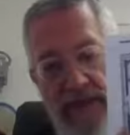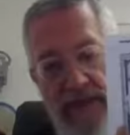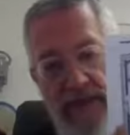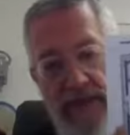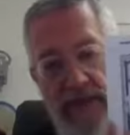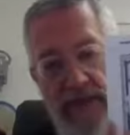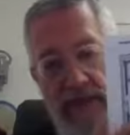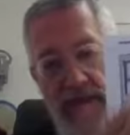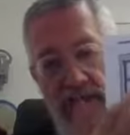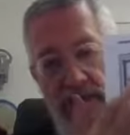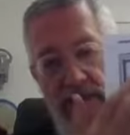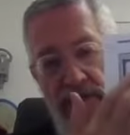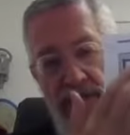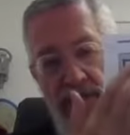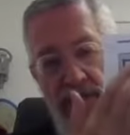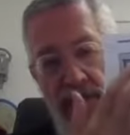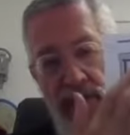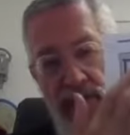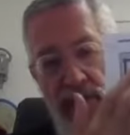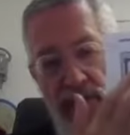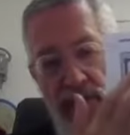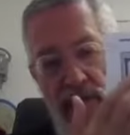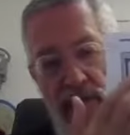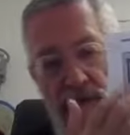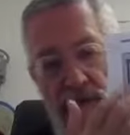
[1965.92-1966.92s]
the
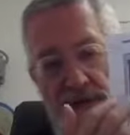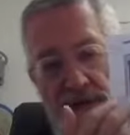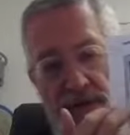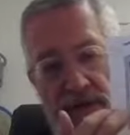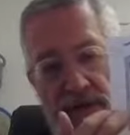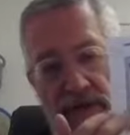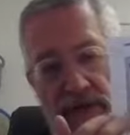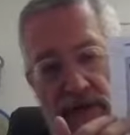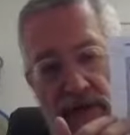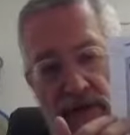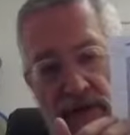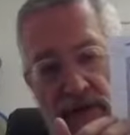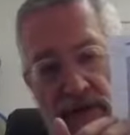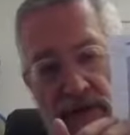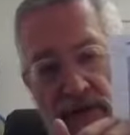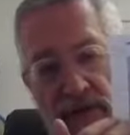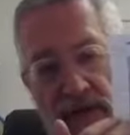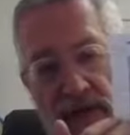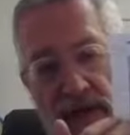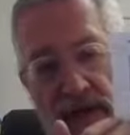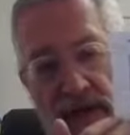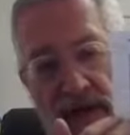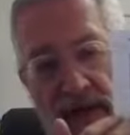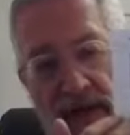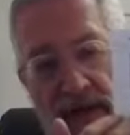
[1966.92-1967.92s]
southern, northern,
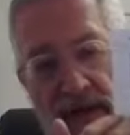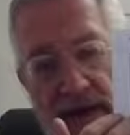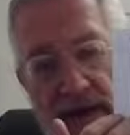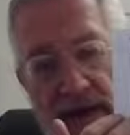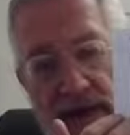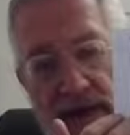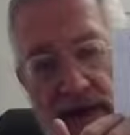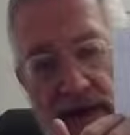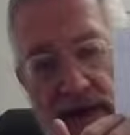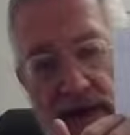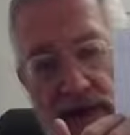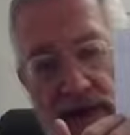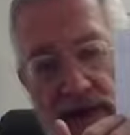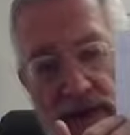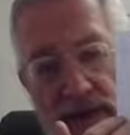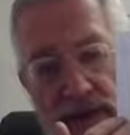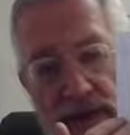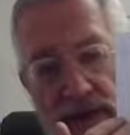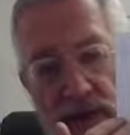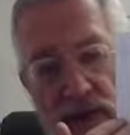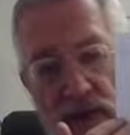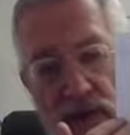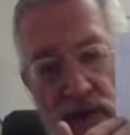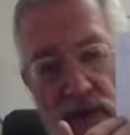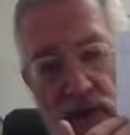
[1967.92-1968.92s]
and
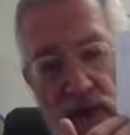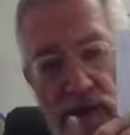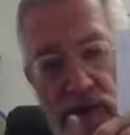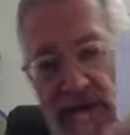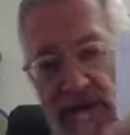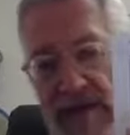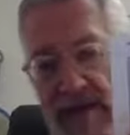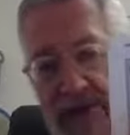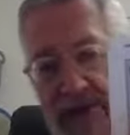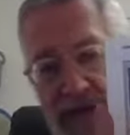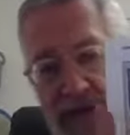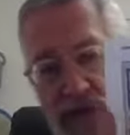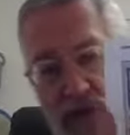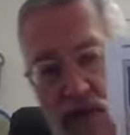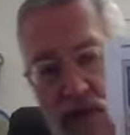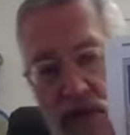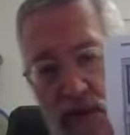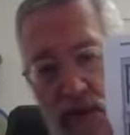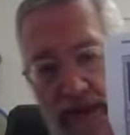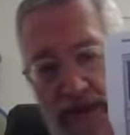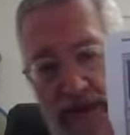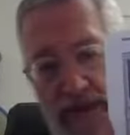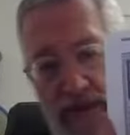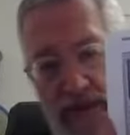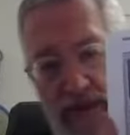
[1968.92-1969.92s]
eastern wall, not the
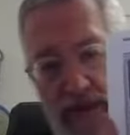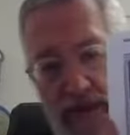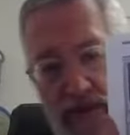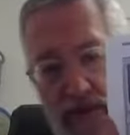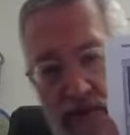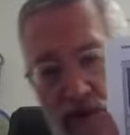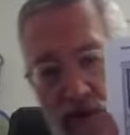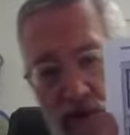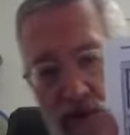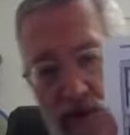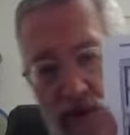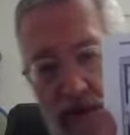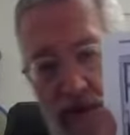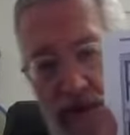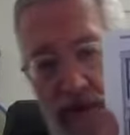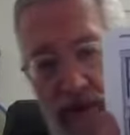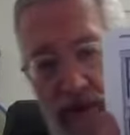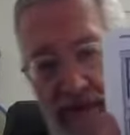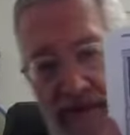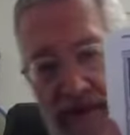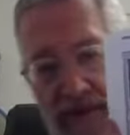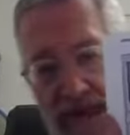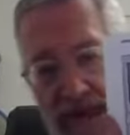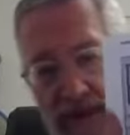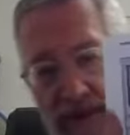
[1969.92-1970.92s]
western wall
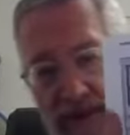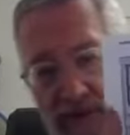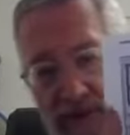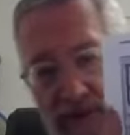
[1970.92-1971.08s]
of the